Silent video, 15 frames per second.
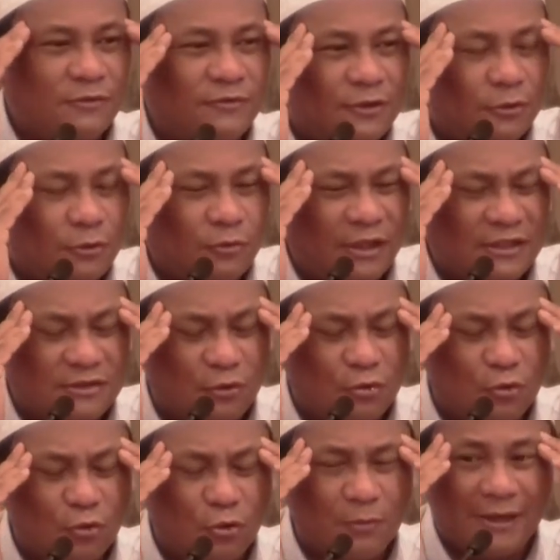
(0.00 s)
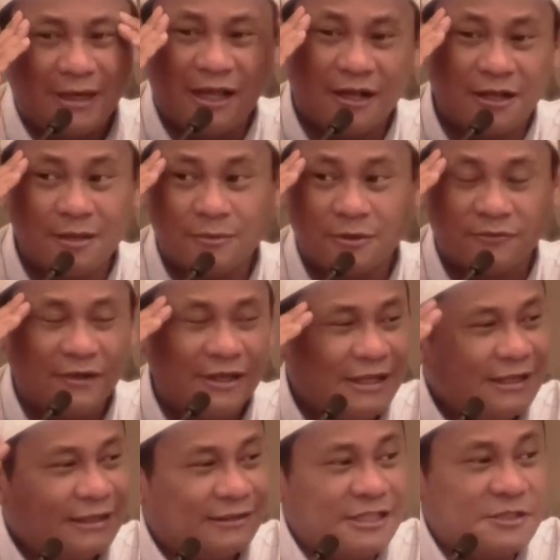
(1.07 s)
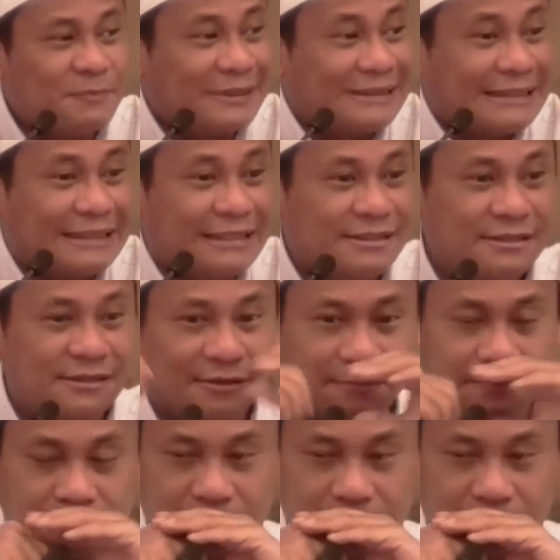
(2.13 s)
even know what is the hukum and hakam of this particular deed,